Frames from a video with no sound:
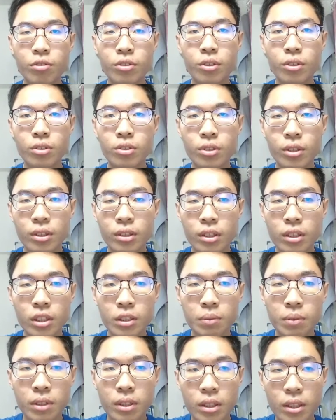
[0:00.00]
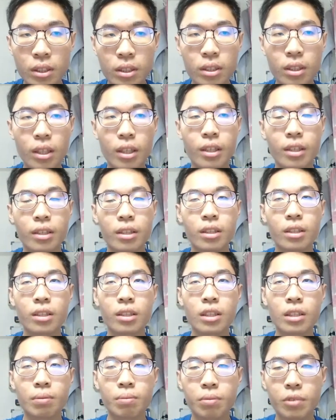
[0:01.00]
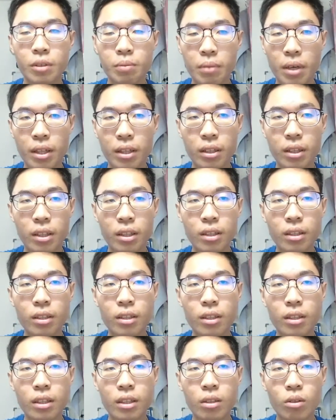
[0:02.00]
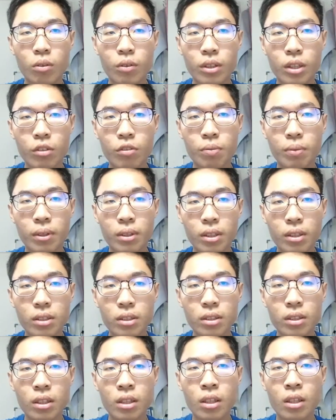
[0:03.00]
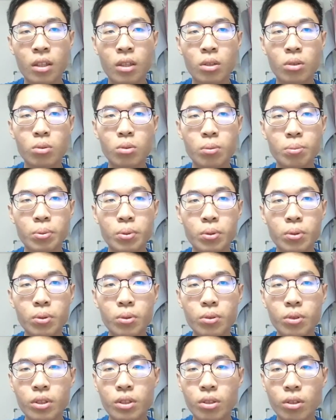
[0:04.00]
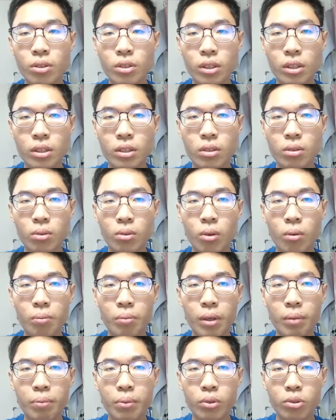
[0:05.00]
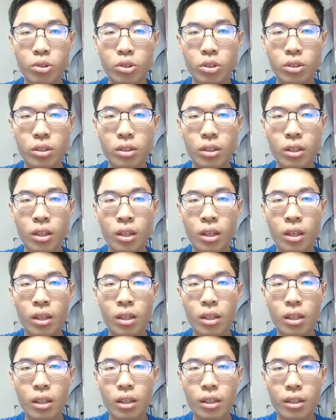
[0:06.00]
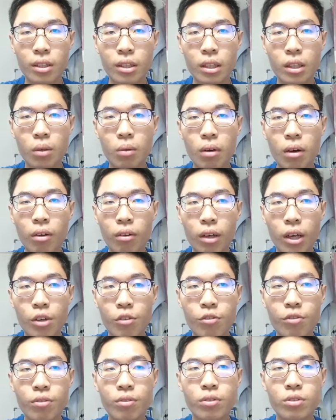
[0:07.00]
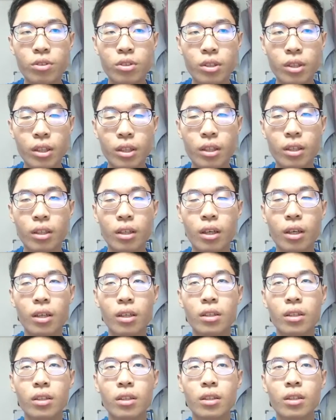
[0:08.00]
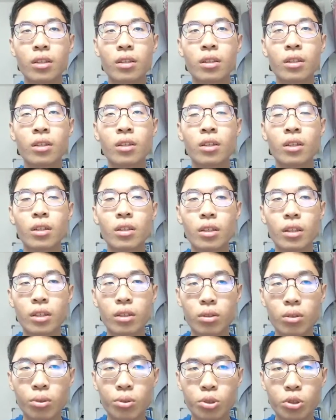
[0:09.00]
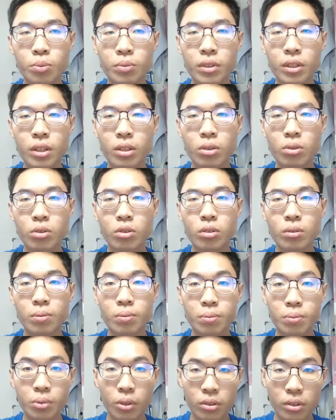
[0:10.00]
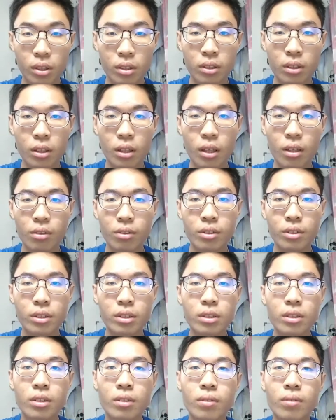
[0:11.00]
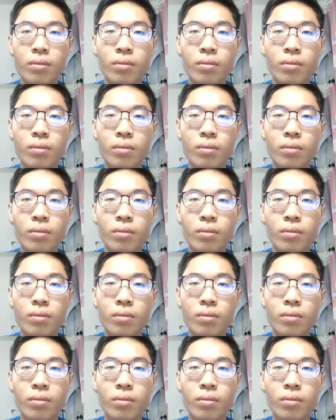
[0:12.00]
for threatened species and implementing innovative methods to pool resources to combat poaching, illegal wildlife trade, and encroachment into protected areas.